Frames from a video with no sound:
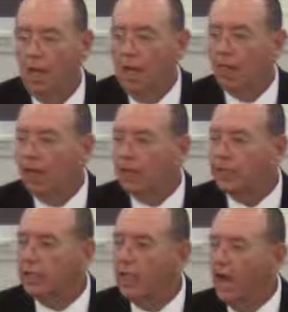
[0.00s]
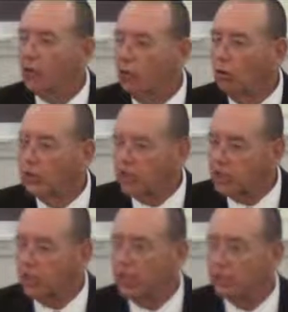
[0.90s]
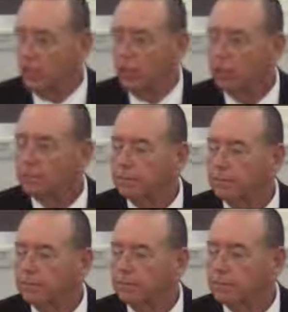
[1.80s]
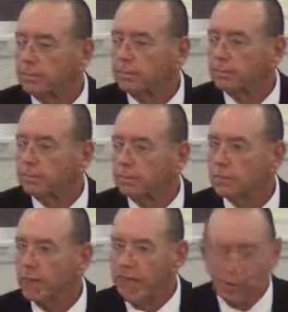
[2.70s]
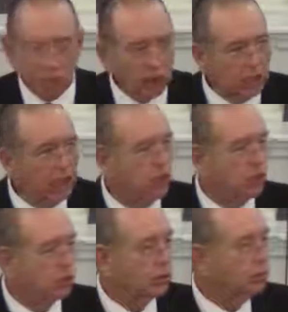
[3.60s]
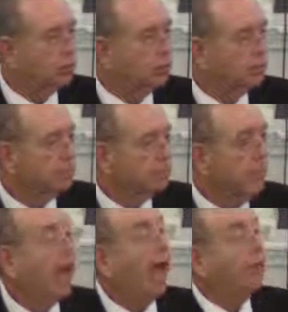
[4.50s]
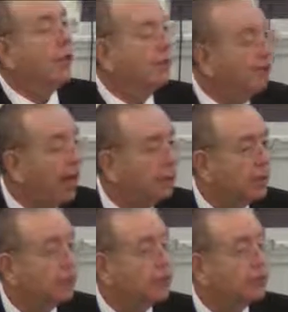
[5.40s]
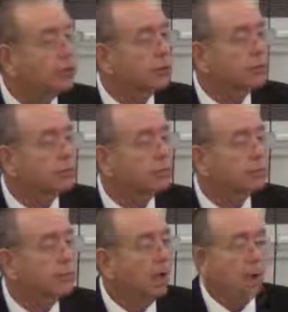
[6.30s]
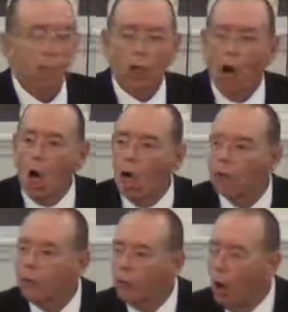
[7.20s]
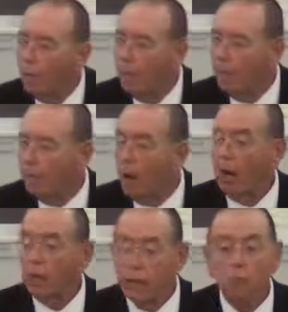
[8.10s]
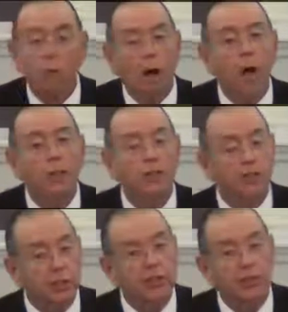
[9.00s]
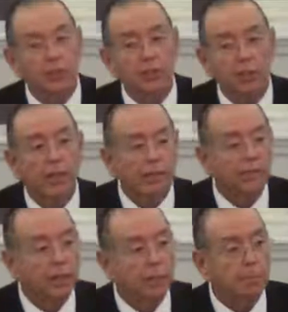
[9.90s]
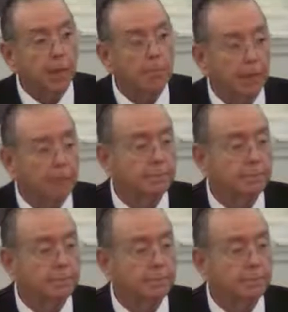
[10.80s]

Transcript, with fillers: affected not only Caesar and his legions and their families, but all of the Roman Empire. He was successful in defeating Pompey.